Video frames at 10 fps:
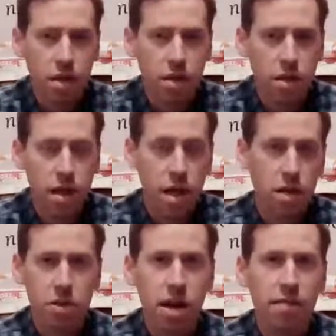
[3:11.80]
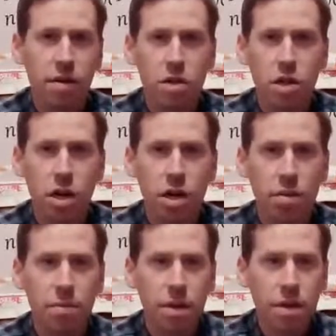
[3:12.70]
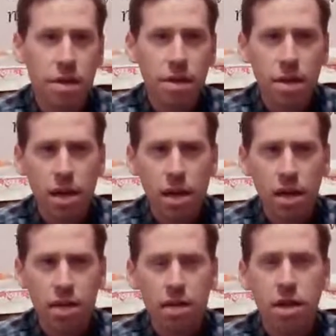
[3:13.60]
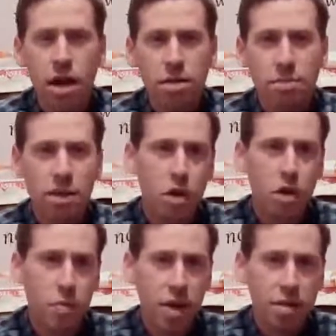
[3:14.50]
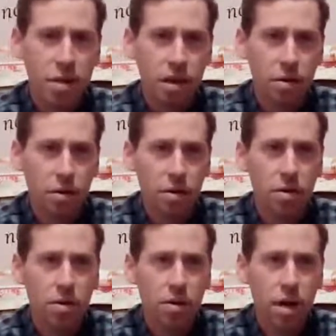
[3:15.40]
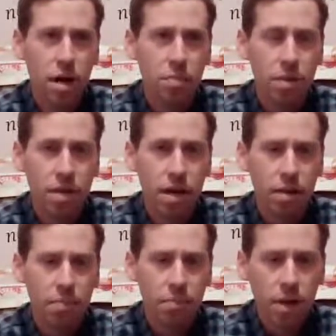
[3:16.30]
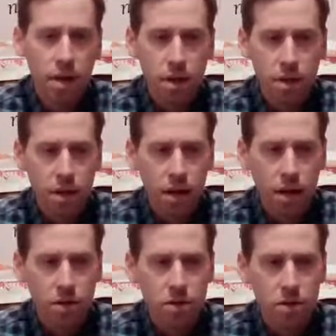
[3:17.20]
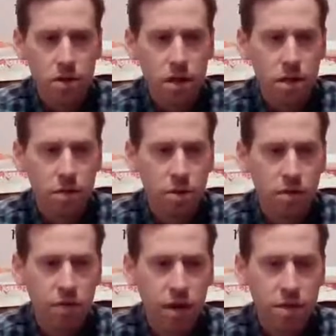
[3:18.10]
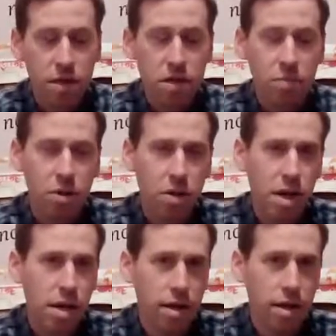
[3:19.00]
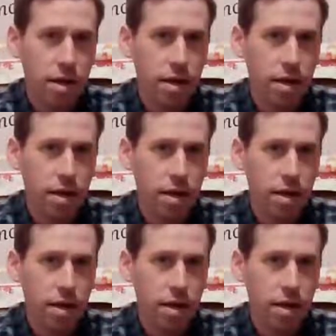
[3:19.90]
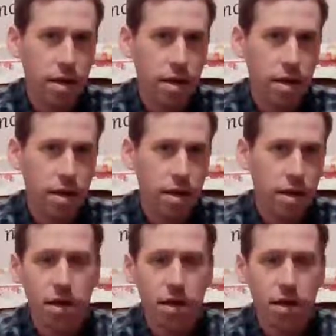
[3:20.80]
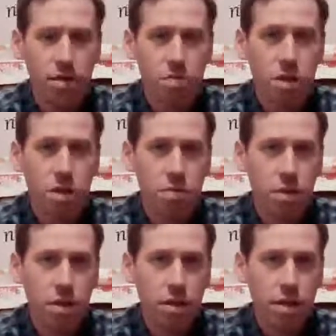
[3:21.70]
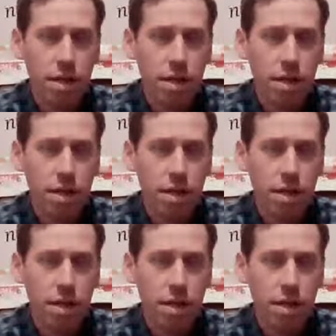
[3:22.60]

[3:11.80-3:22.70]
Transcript: created angel that was covering cherub. And it talks about topaz there, or Pitdah. Then I also looked at the book of Exodus communicating about Moses and Aaron's breastplate.